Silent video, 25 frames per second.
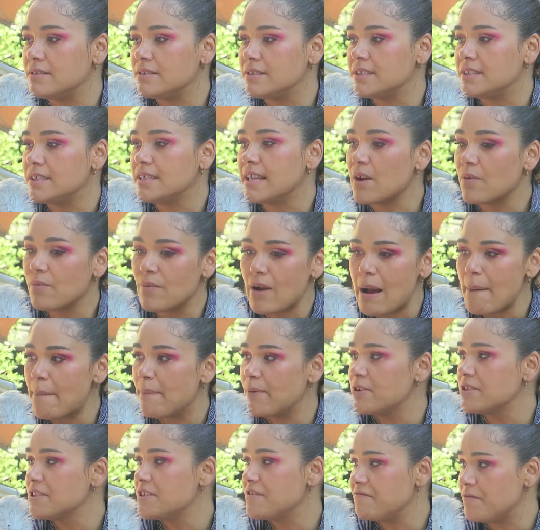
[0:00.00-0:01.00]
to like
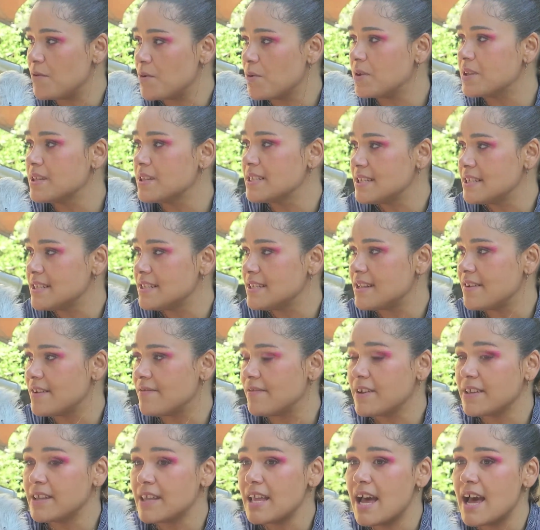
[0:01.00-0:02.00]
rappers and vocalists and
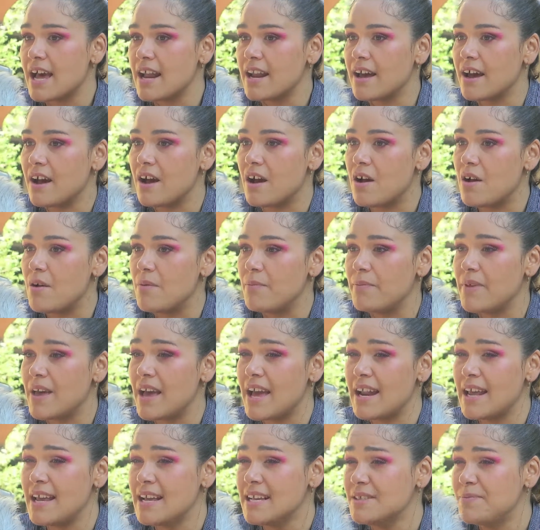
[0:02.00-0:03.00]
stuff like that.
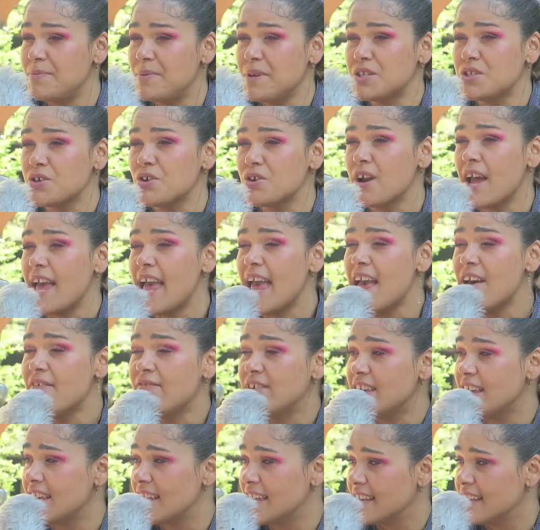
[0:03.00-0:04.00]
And his beats are
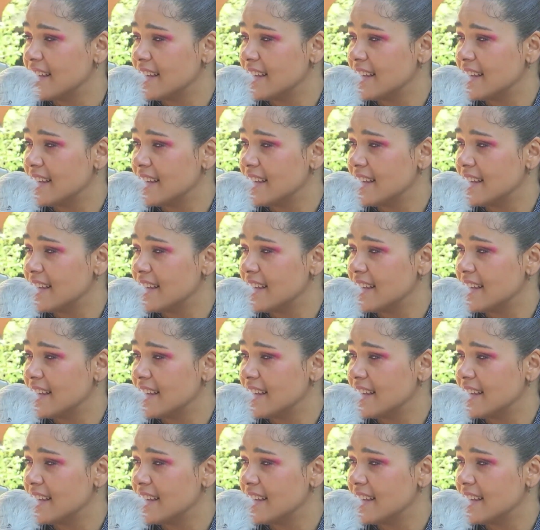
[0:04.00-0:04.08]
heavy.